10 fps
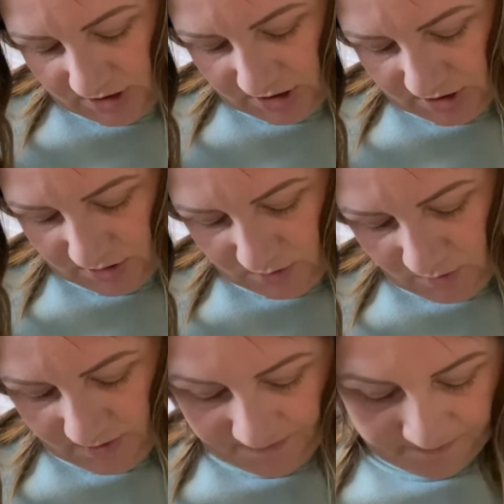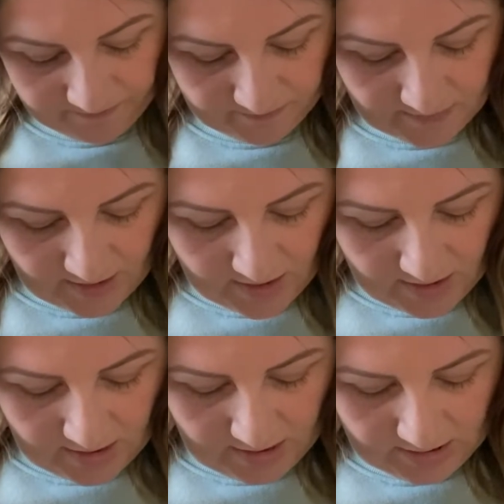You
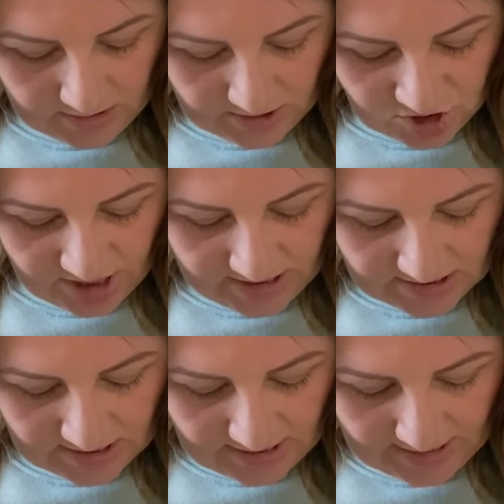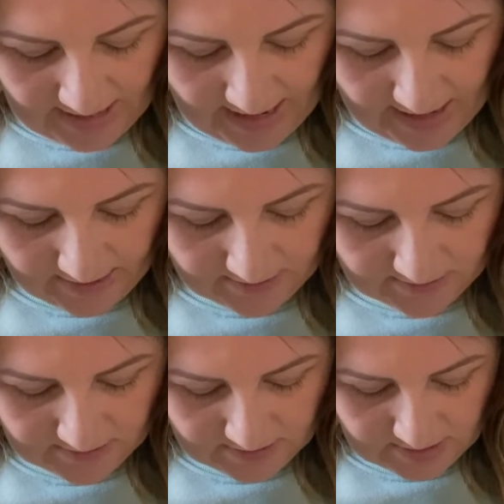in the shade Claire.
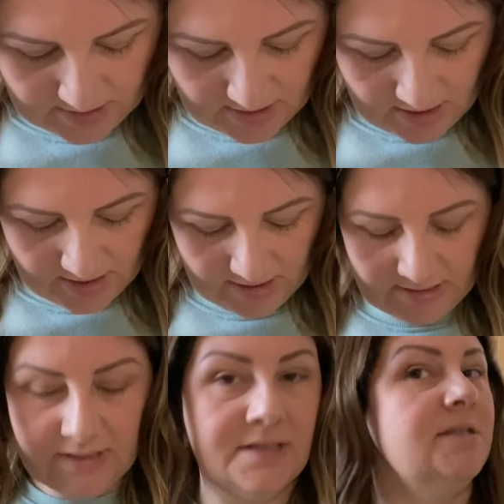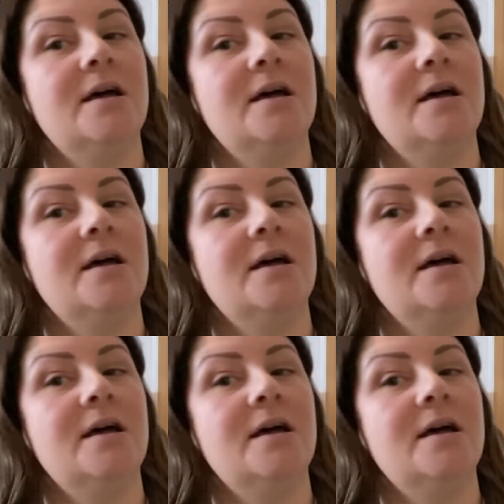It's a